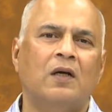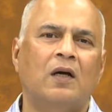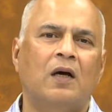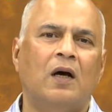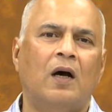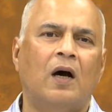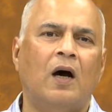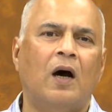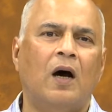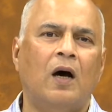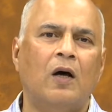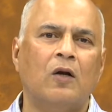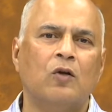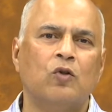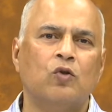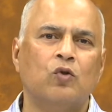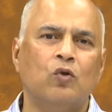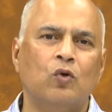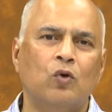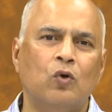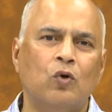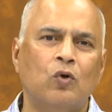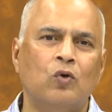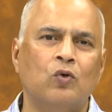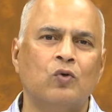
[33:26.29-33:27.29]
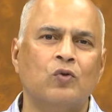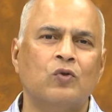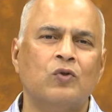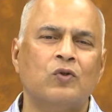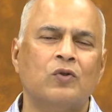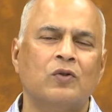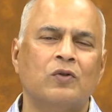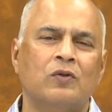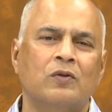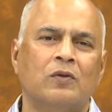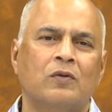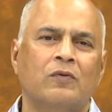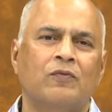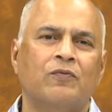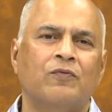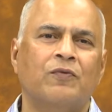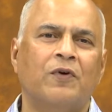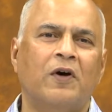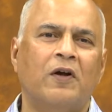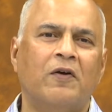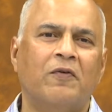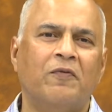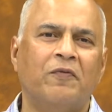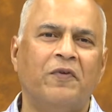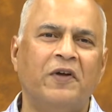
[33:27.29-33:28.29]
are those
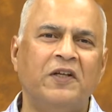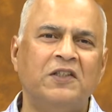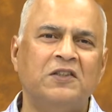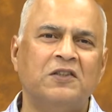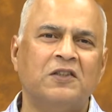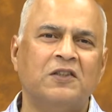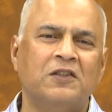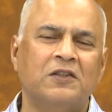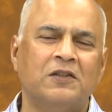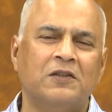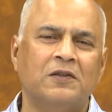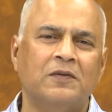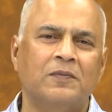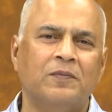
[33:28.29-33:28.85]
for which